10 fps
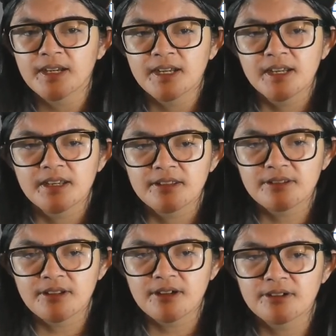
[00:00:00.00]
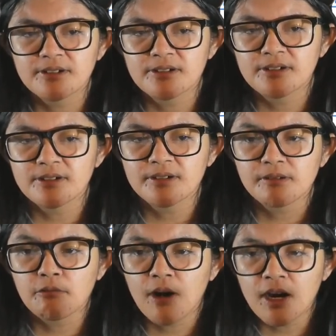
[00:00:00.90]
you know, your
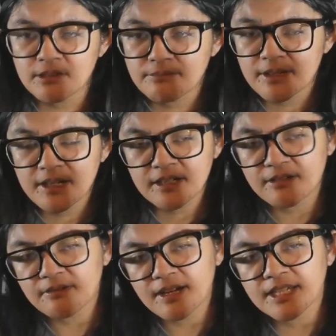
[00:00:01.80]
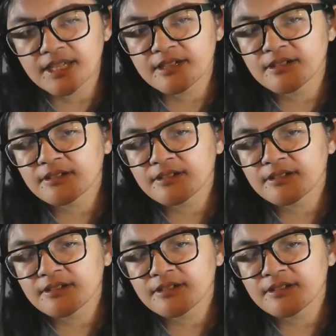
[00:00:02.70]
watermark right here,